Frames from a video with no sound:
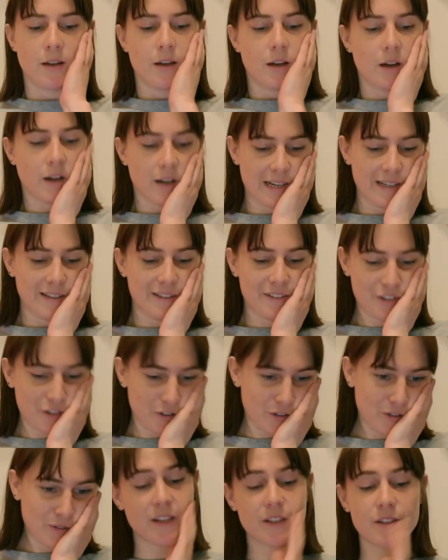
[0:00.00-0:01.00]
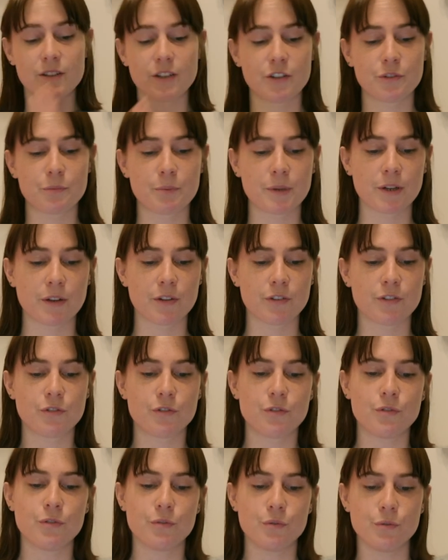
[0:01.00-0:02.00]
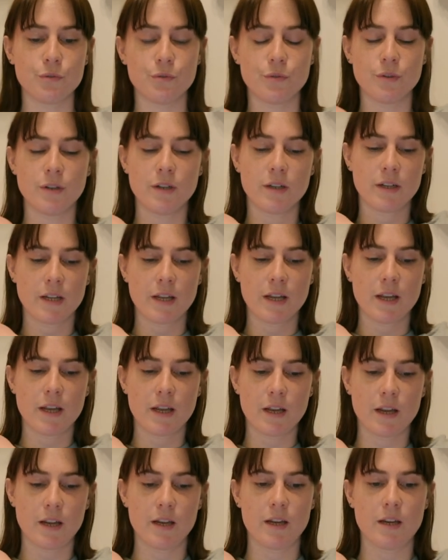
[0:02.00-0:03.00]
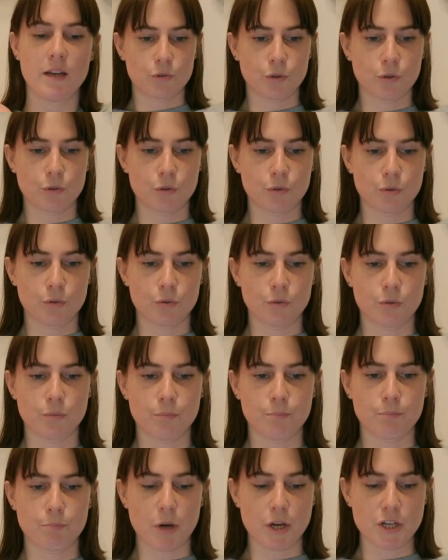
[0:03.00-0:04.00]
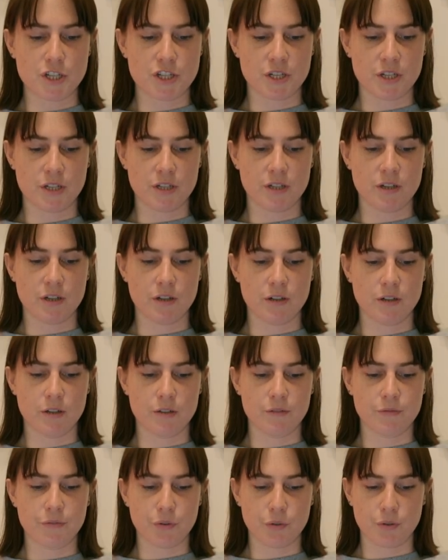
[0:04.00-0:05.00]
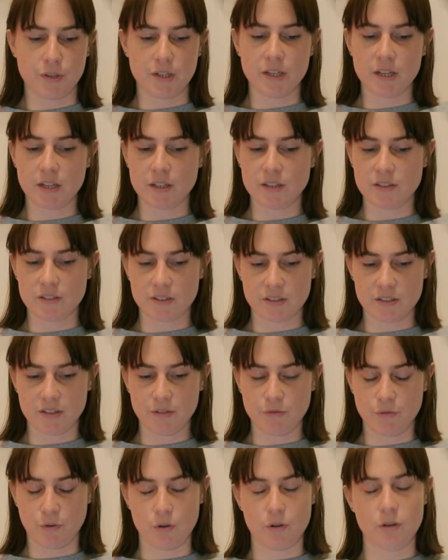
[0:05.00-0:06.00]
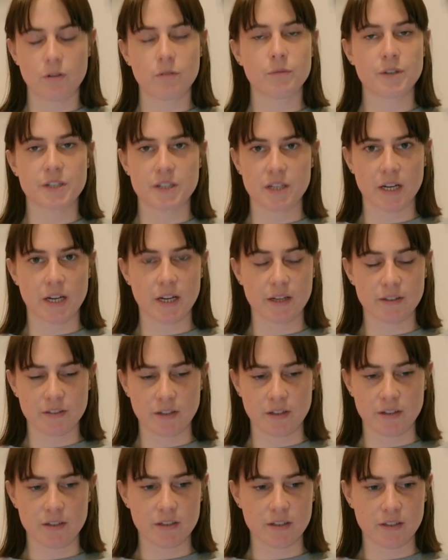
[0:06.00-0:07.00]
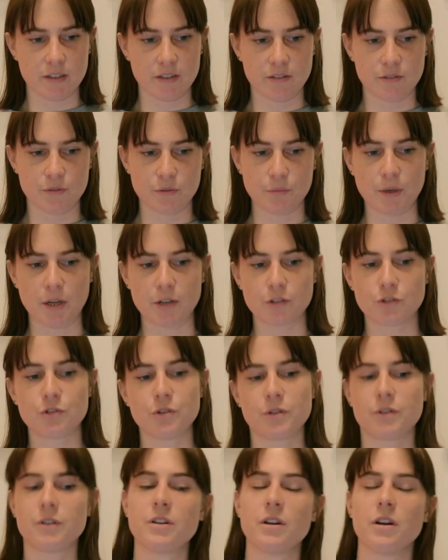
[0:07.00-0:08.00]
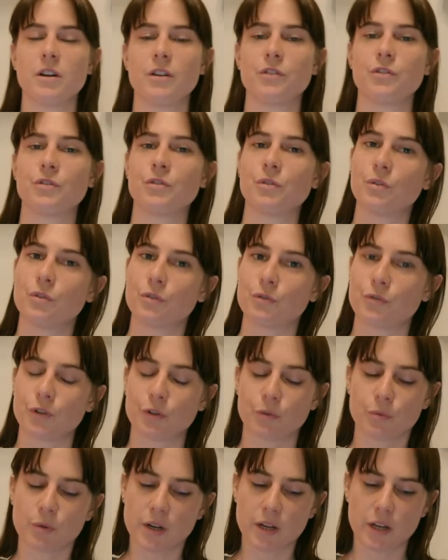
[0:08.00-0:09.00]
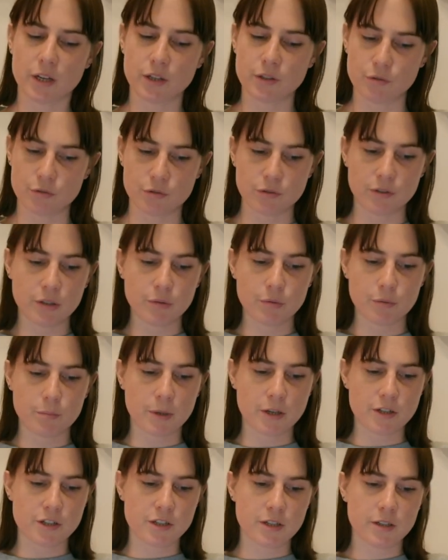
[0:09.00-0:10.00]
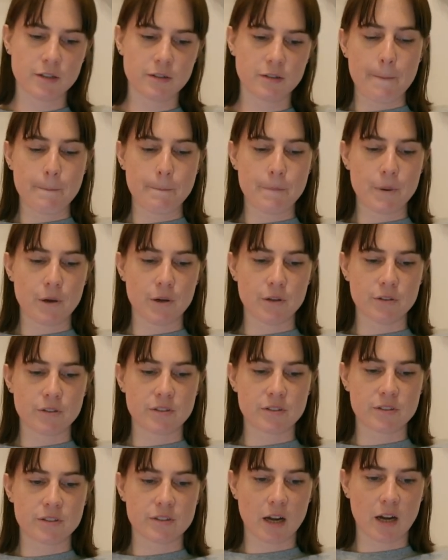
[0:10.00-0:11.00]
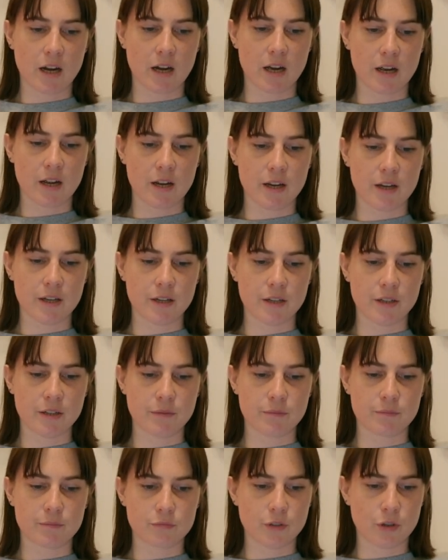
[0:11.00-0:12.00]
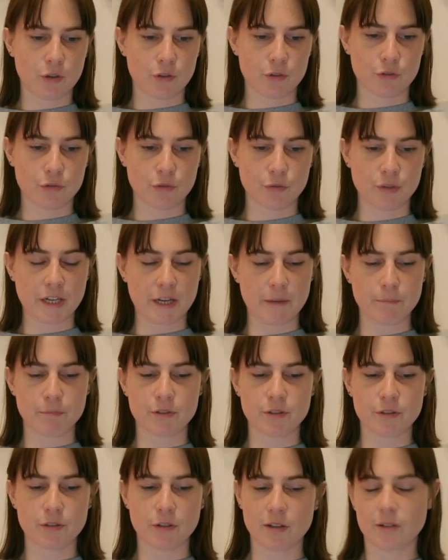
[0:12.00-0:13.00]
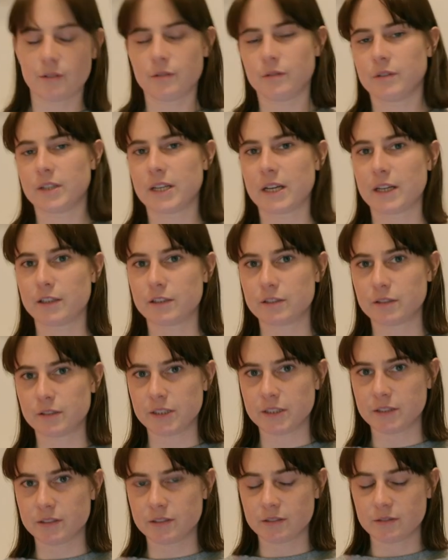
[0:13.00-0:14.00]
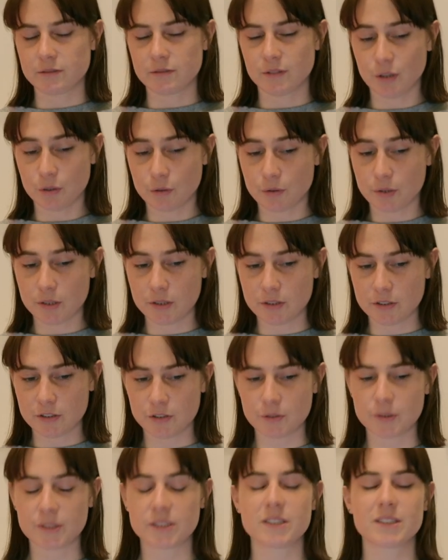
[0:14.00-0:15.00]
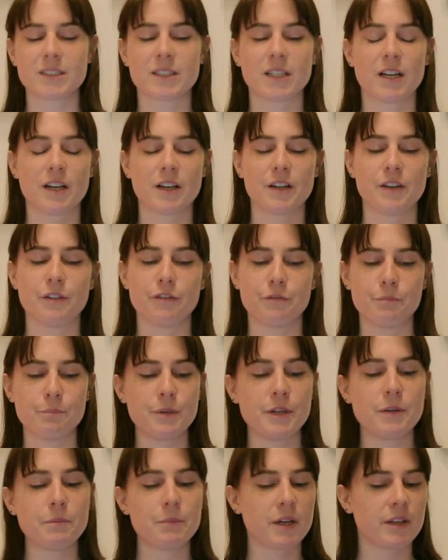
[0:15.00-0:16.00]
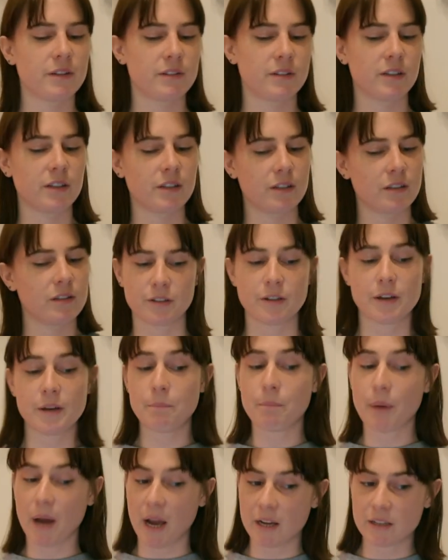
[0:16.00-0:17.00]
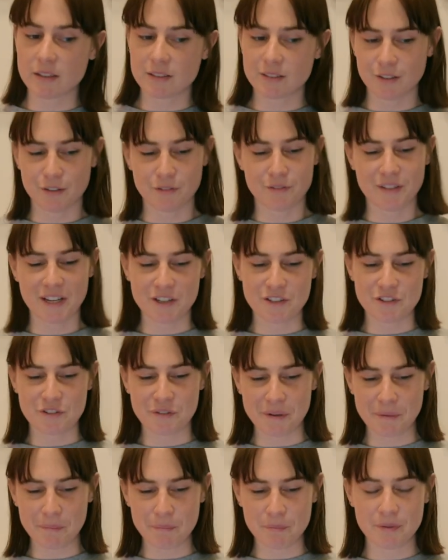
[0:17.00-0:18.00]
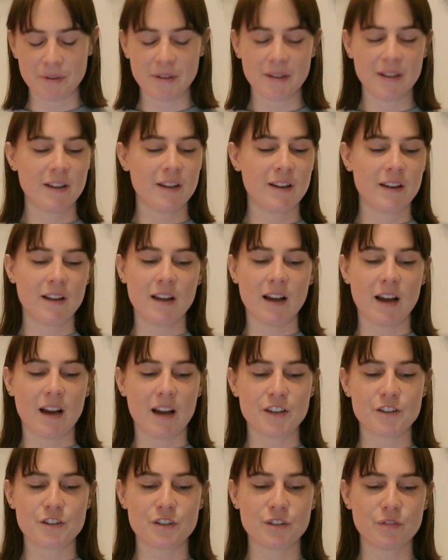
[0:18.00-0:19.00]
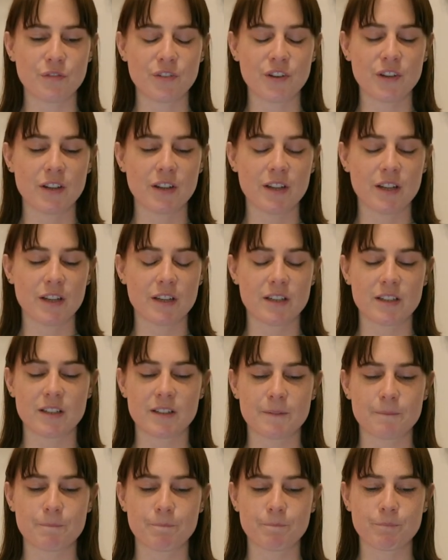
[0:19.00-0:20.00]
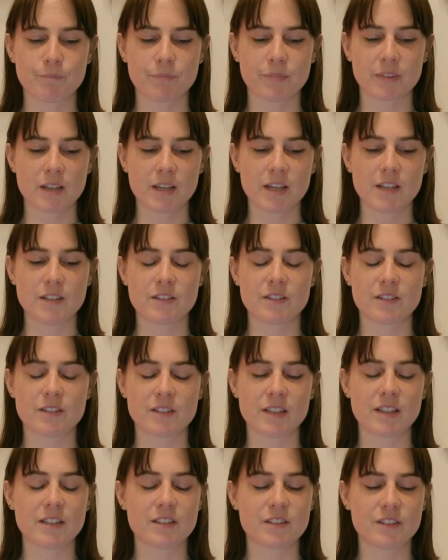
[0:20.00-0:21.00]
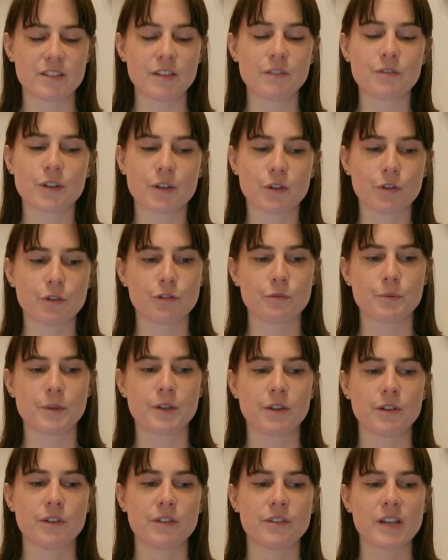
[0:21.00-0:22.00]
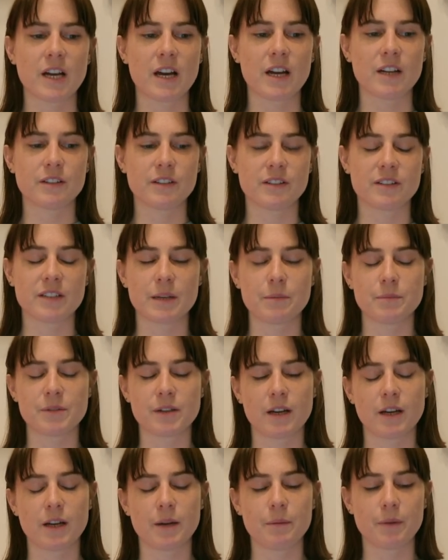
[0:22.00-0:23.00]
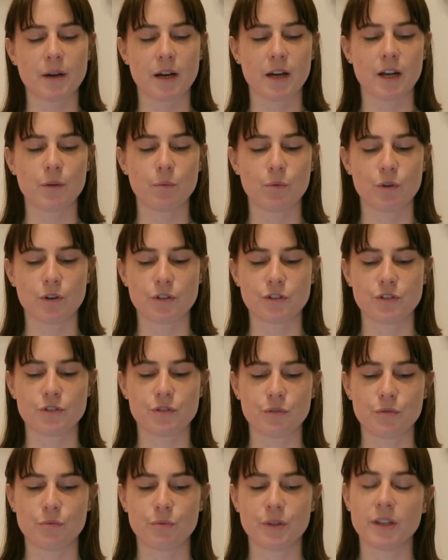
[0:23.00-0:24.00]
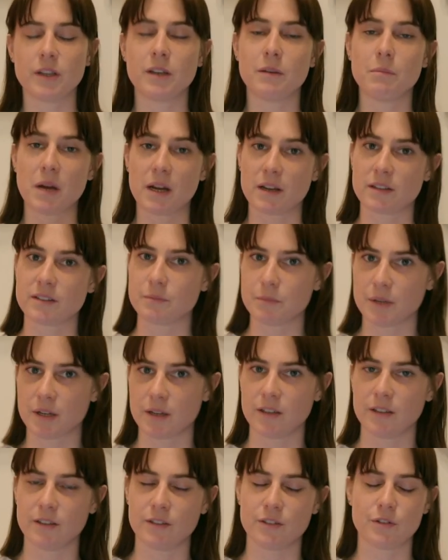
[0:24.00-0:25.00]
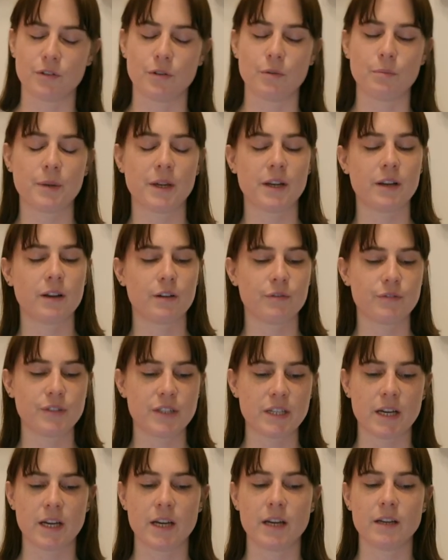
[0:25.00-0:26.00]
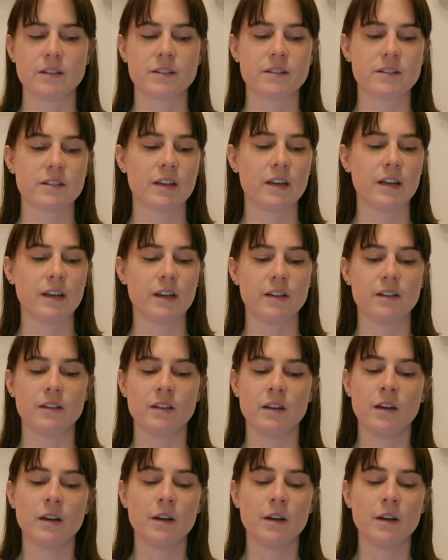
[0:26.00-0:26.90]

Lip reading: All right, so that does bring us to a total budget of $39.64, which, like I said, is about $200 over what I usually would budget. But I also kept other categories lower, so it's kind of minimizing the impact of that trip. I just feel like it's difficult because at the same time I want to really maximize, you know, paying off debts and